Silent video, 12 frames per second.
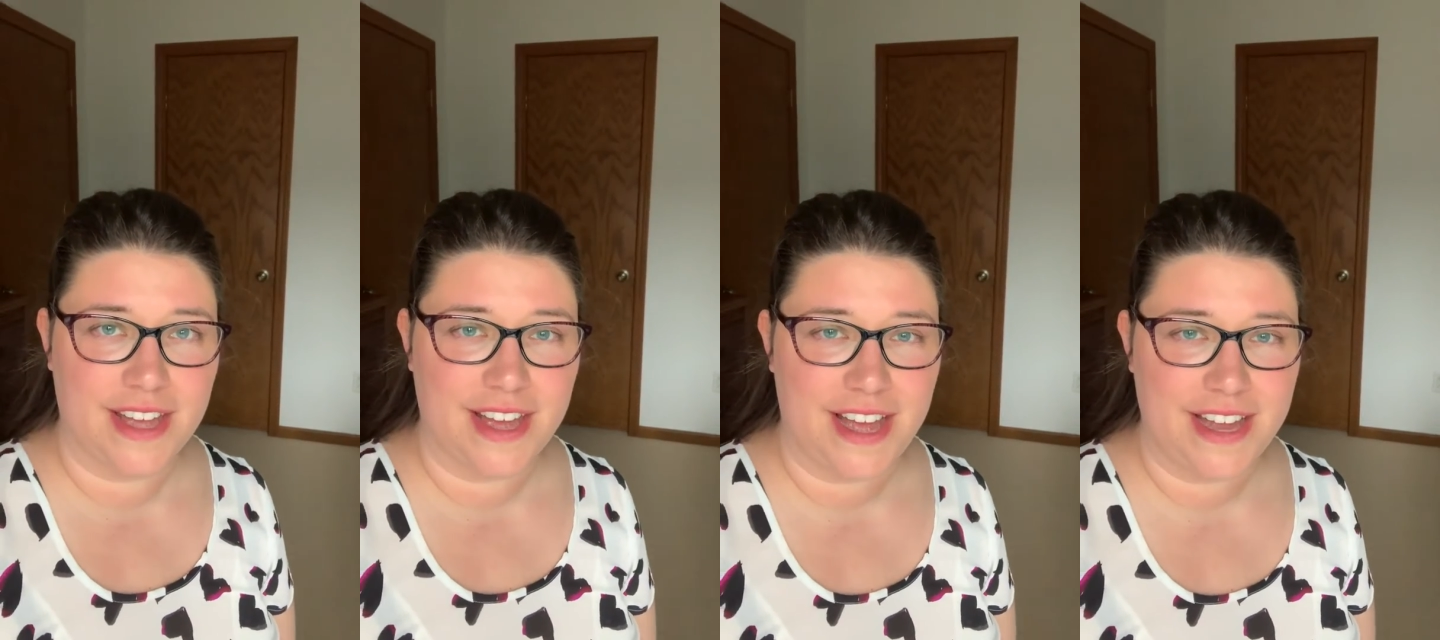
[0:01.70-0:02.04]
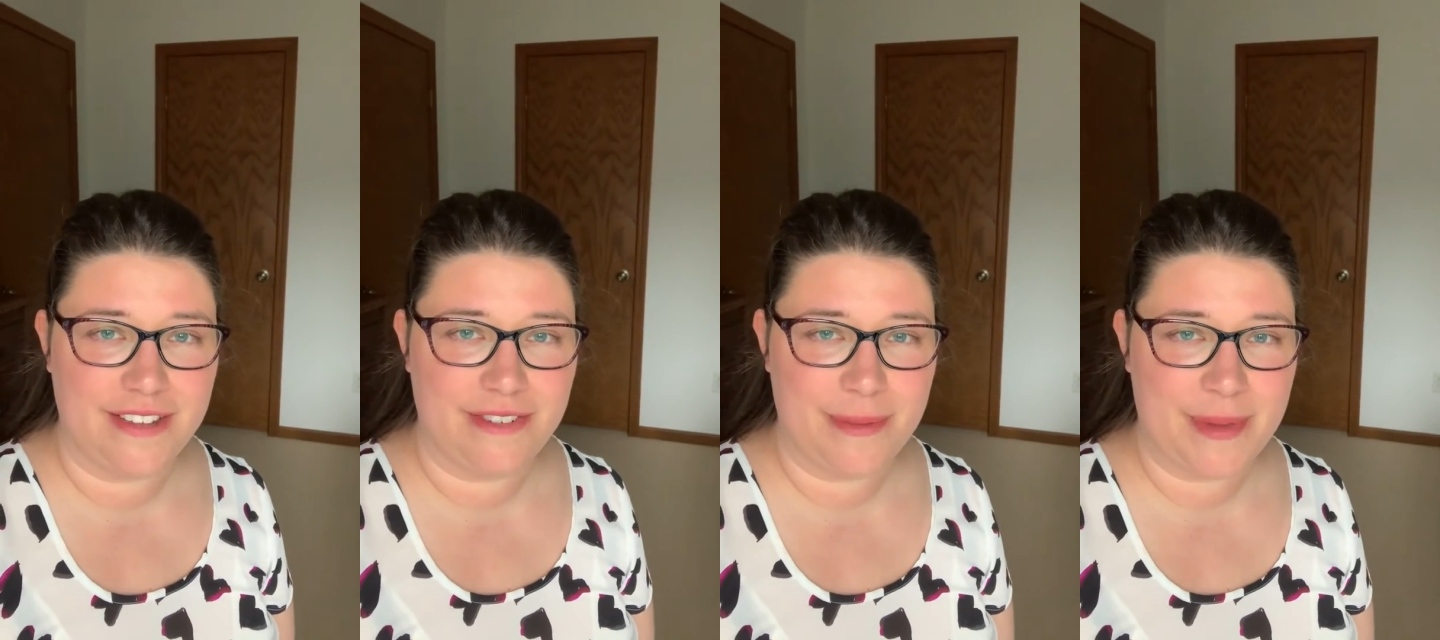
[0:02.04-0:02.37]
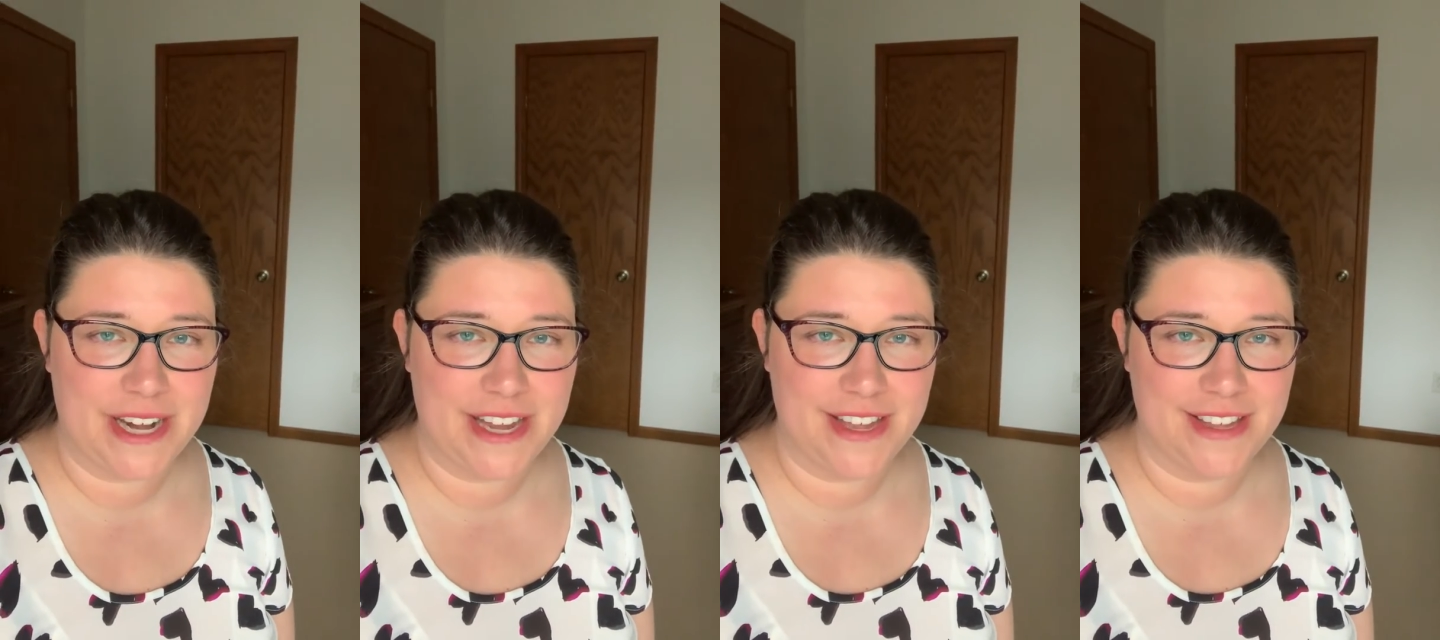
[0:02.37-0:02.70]
Hi
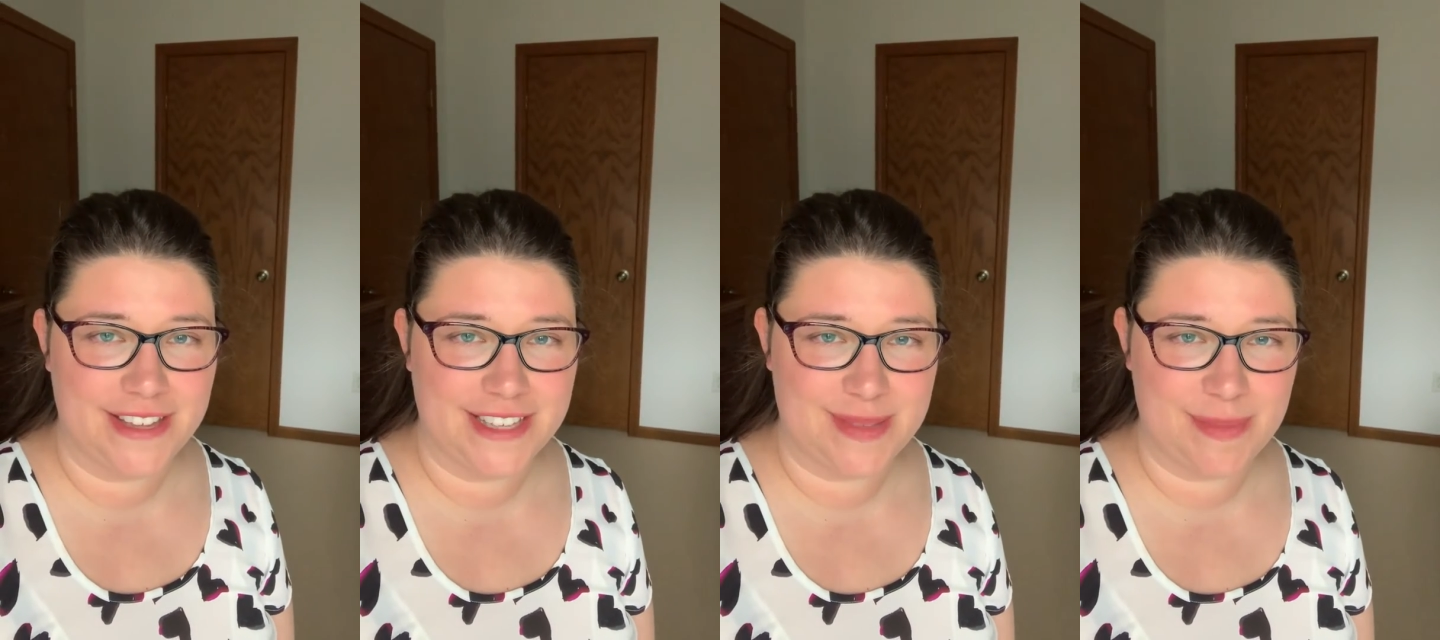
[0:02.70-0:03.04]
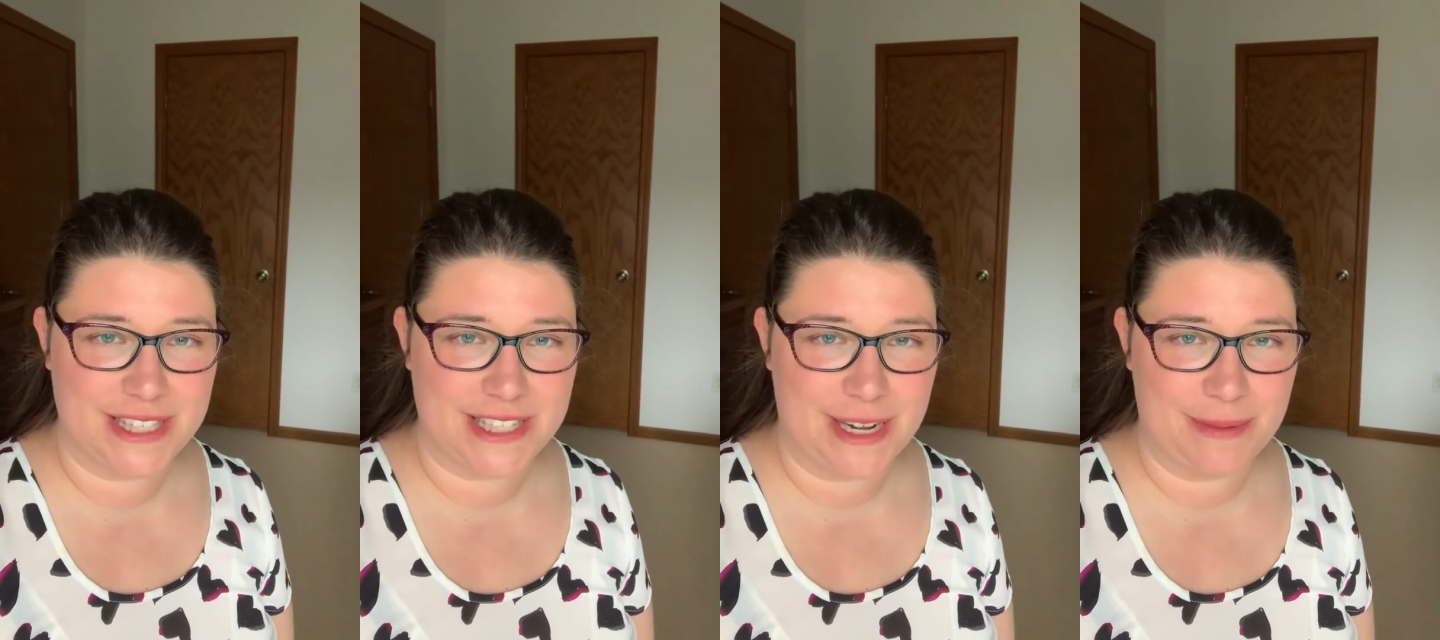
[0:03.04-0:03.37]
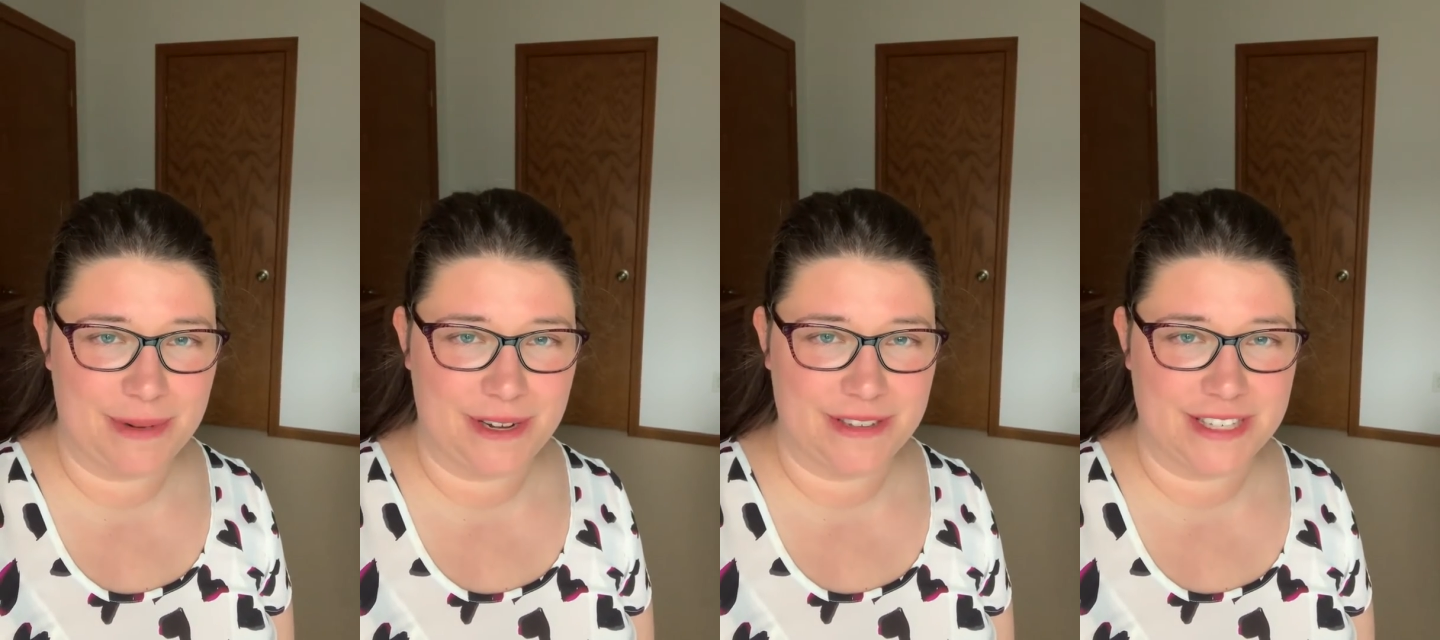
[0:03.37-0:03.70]
everybody, it's Miss
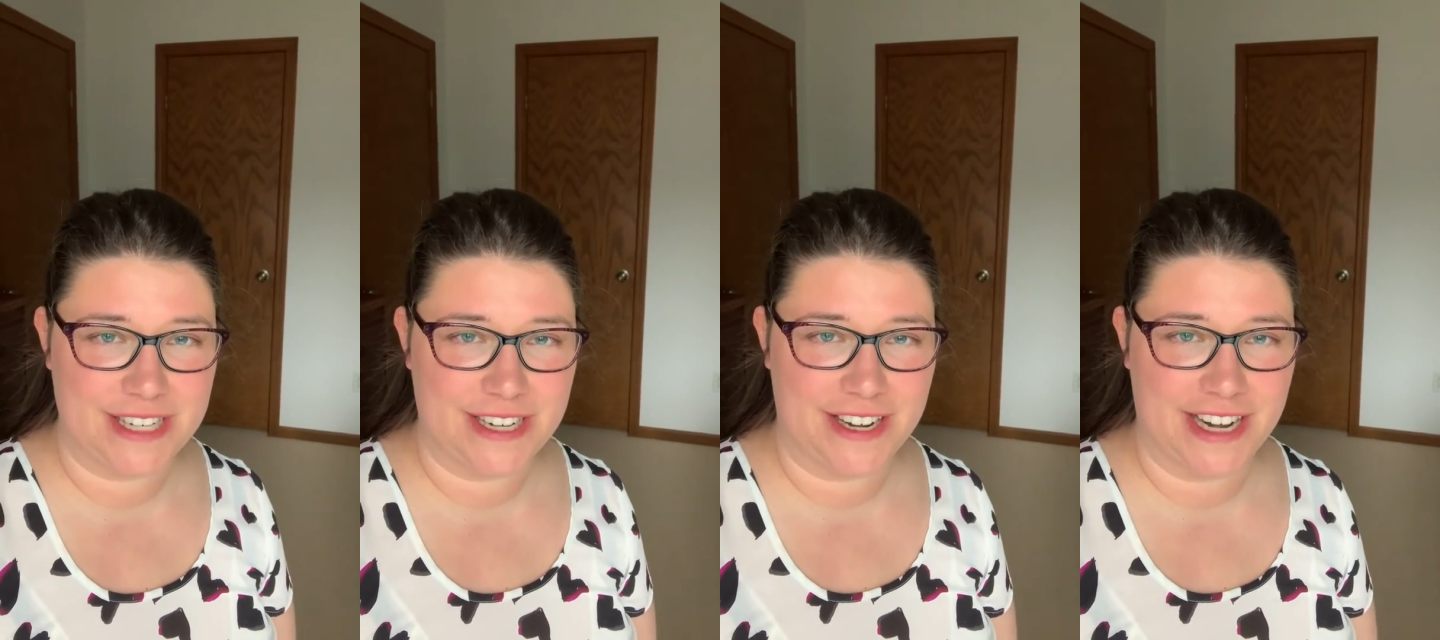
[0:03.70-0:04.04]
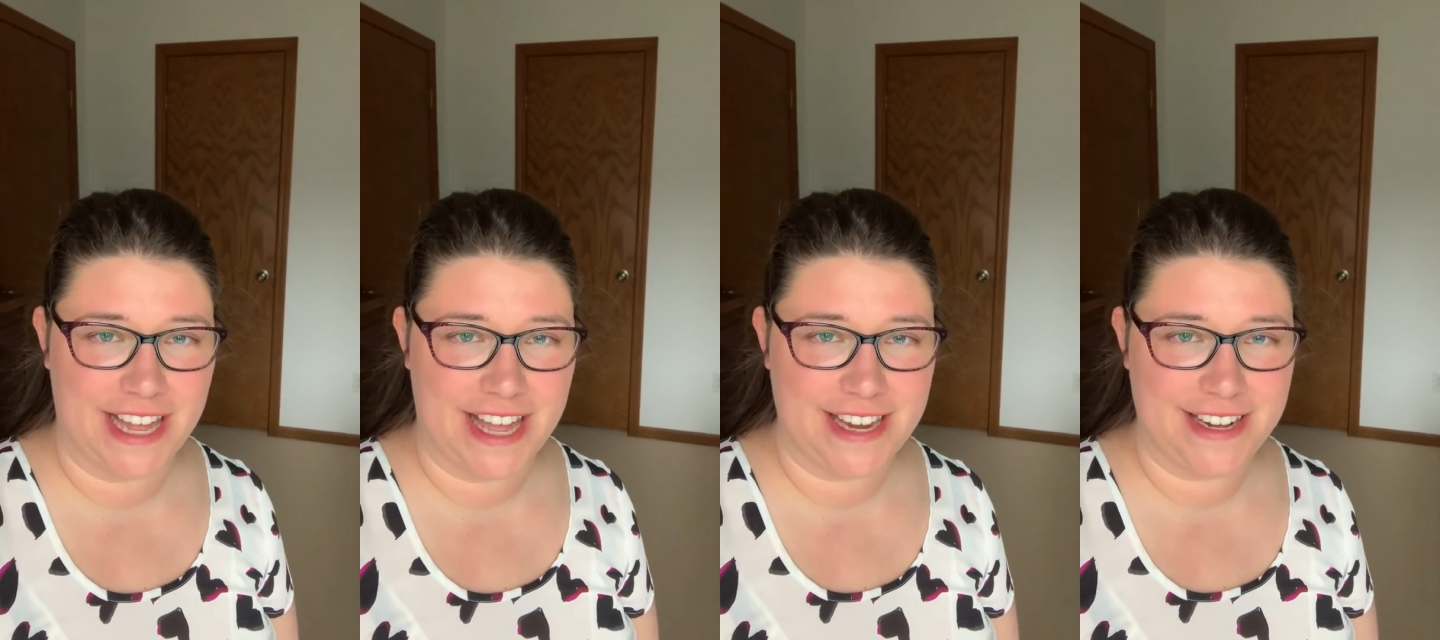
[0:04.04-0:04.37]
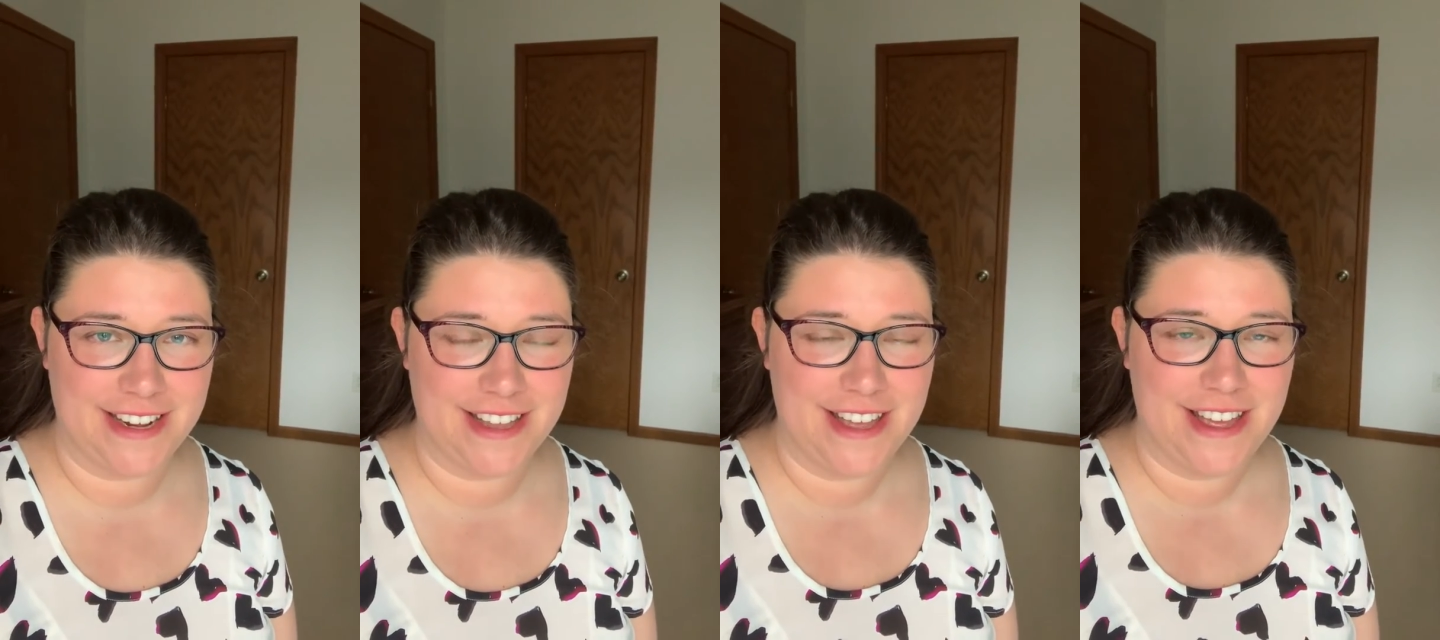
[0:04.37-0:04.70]
Arm Brewster
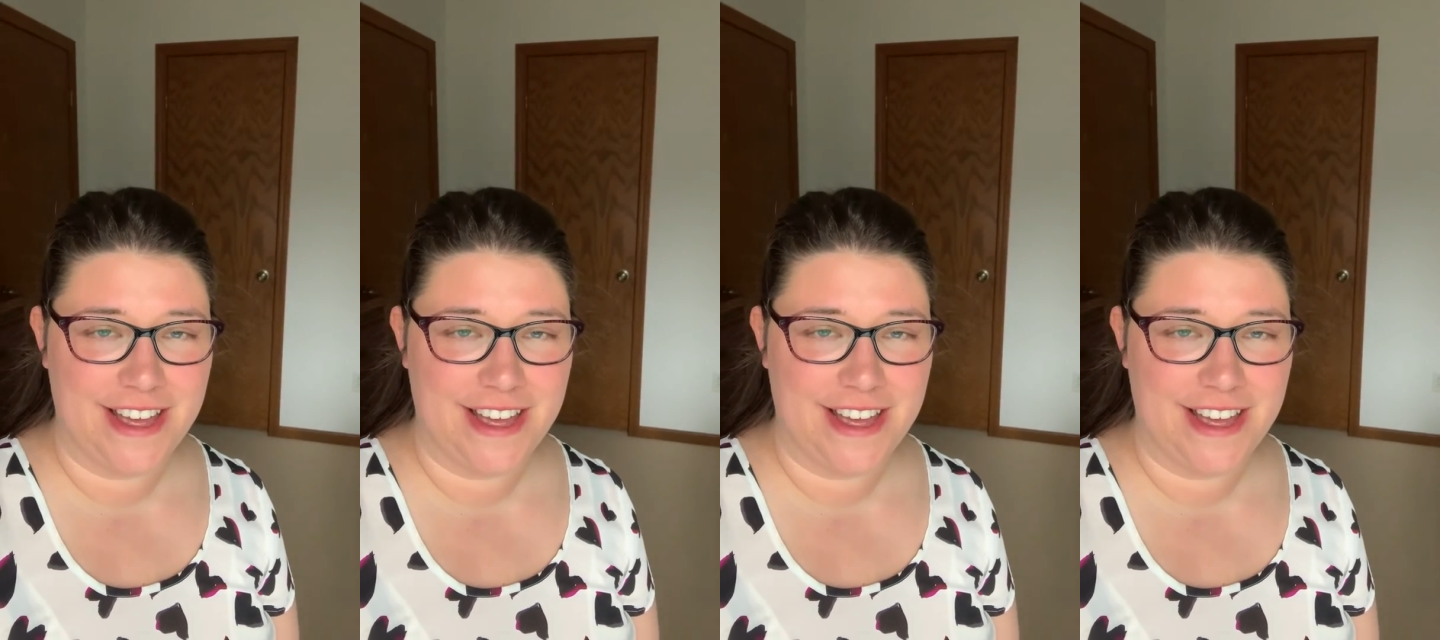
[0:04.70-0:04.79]
again.